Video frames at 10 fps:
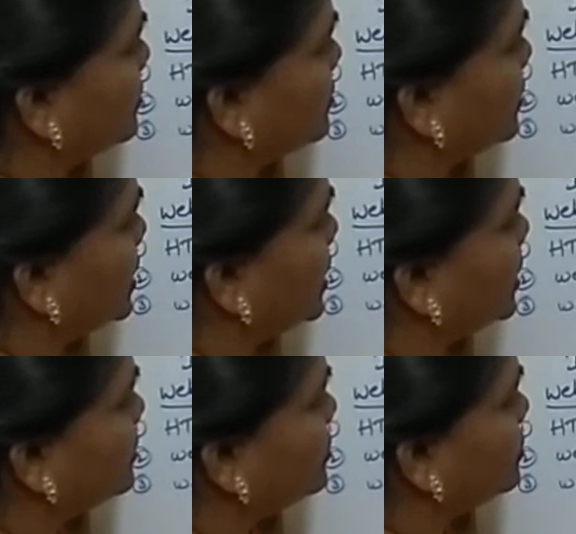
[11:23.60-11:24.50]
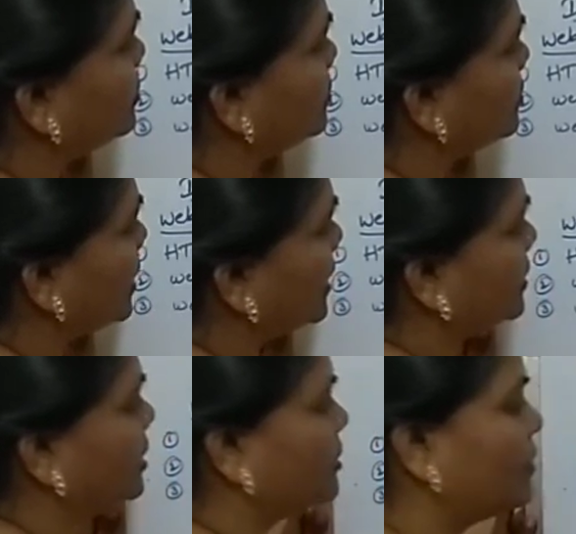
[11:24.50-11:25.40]
So it links to
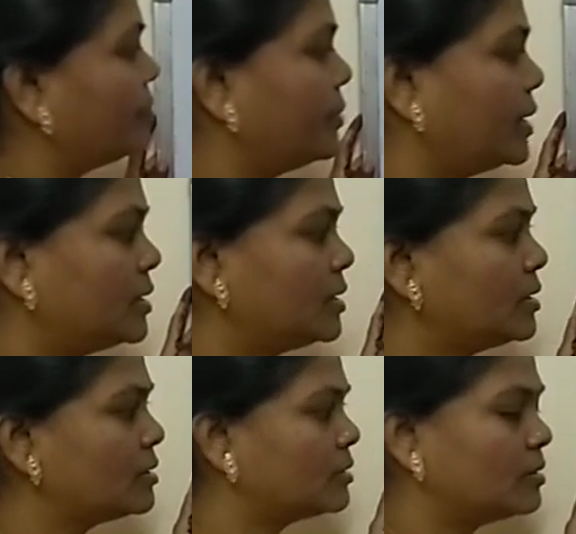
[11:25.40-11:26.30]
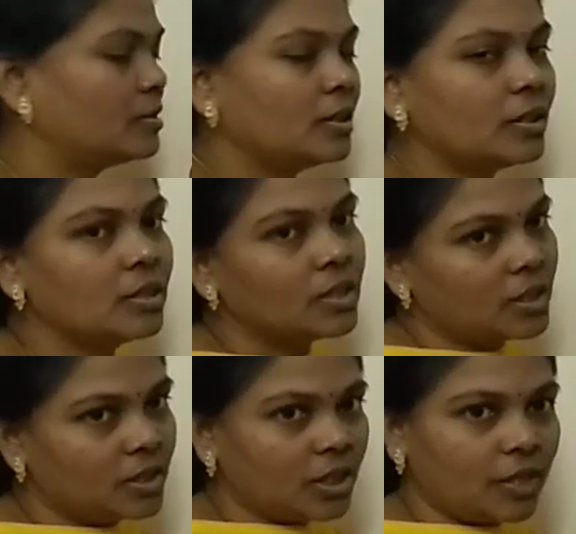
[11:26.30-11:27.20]
another web pages in the
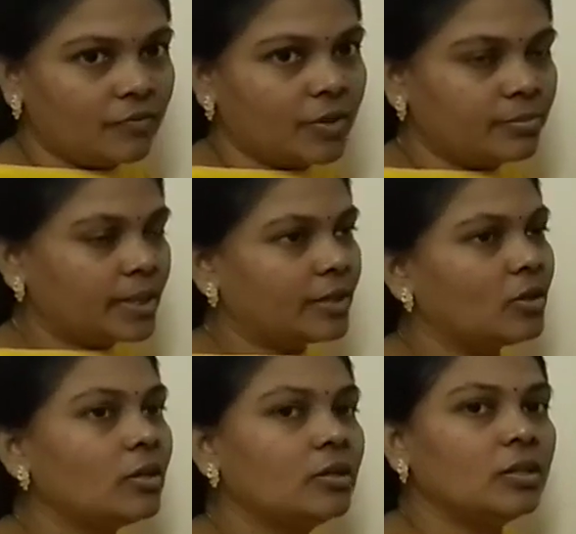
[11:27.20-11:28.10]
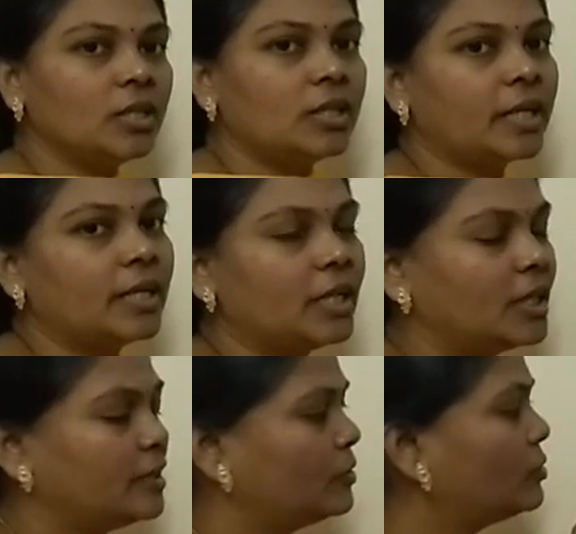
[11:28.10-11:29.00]
same website, or it can
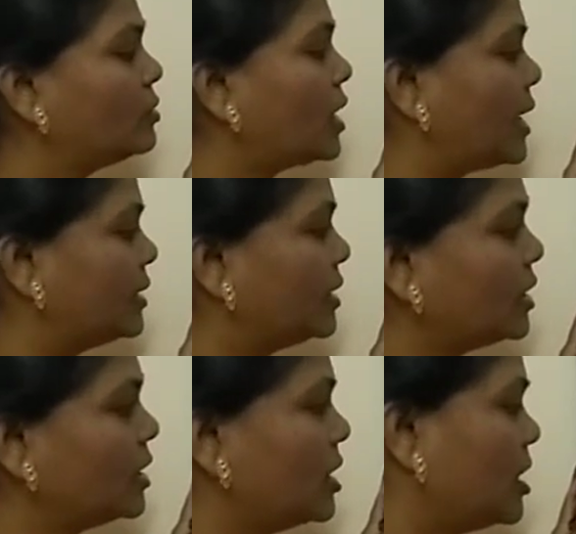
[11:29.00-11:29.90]
link to another